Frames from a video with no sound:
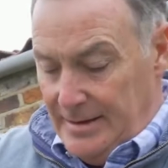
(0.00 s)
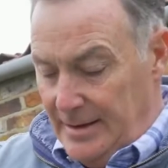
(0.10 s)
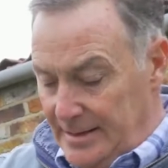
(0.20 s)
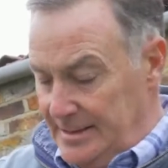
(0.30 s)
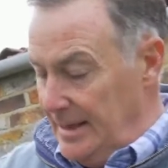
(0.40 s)

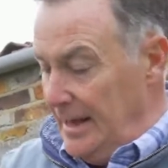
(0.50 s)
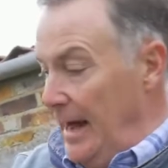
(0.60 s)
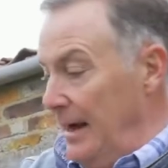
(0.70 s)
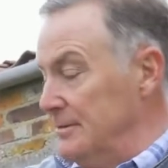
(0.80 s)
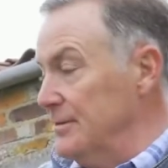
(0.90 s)
nicely
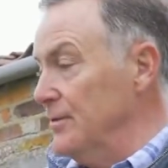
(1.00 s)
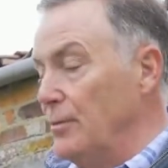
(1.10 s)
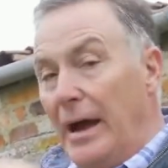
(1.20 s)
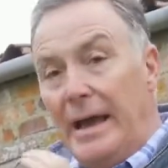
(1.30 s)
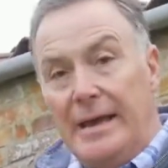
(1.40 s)
out of the
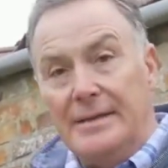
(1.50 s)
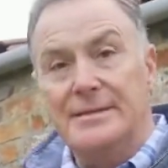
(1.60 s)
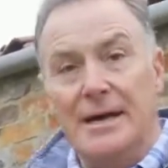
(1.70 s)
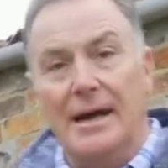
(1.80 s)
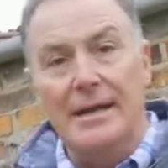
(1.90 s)
way
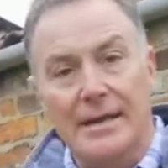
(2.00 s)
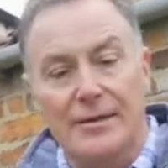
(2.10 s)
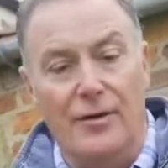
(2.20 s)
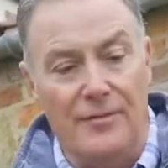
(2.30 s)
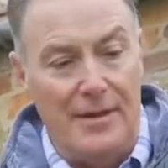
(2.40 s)
and tidy
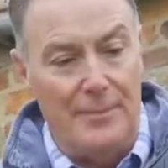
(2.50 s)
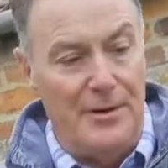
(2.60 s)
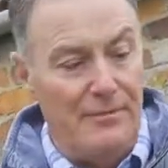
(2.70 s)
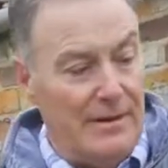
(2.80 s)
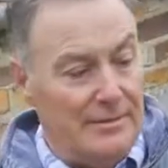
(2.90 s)
and not
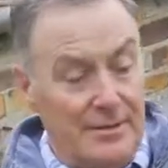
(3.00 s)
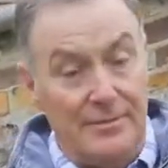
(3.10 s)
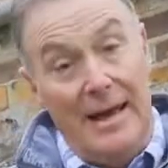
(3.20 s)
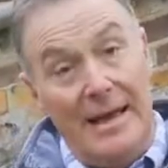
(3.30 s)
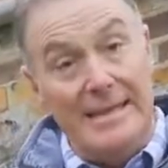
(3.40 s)
flapping around. So
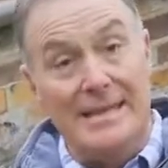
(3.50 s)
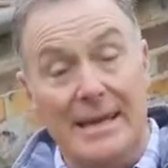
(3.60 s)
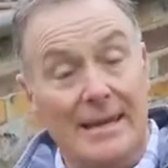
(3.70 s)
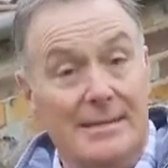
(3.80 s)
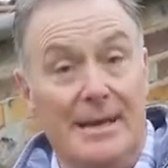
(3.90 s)
that is
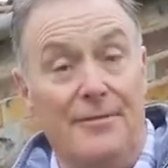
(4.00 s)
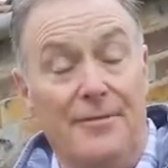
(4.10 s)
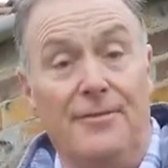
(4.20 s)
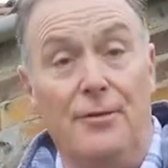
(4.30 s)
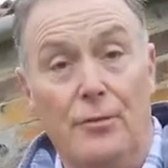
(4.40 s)
it, except
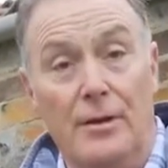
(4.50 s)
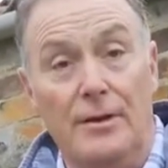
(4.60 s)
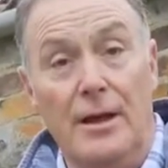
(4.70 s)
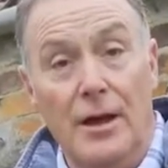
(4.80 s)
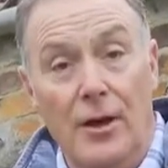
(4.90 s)
for fuel
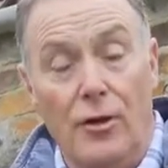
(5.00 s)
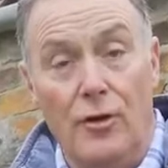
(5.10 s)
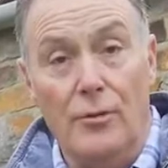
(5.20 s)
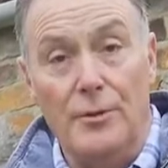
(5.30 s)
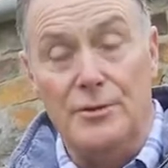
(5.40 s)
and
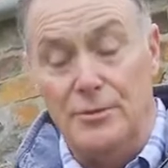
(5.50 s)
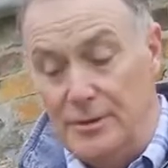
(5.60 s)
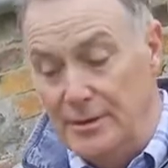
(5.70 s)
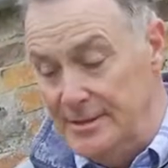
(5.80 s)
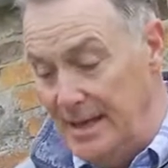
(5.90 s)
oil, which we'll
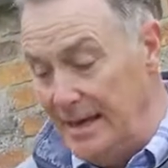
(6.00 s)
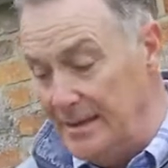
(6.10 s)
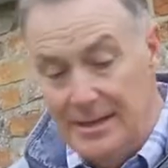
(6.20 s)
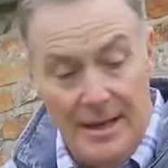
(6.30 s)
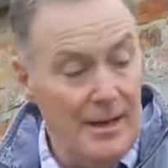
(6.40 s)
do in a
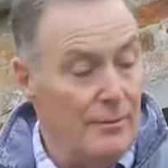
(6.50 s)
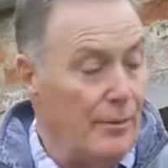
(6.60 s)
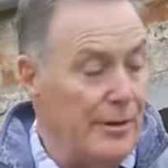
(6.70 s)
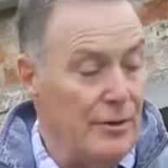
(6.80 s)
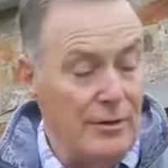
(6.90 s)
second.
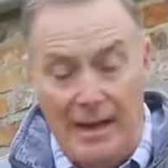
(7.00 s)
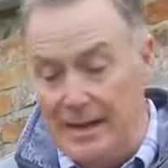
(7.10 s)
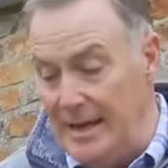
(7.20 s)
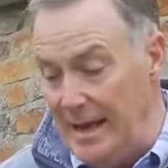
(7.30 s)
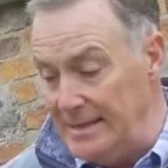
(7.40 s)
What we can look
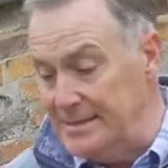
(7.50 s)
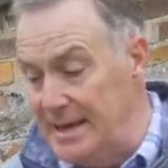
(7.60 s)
at next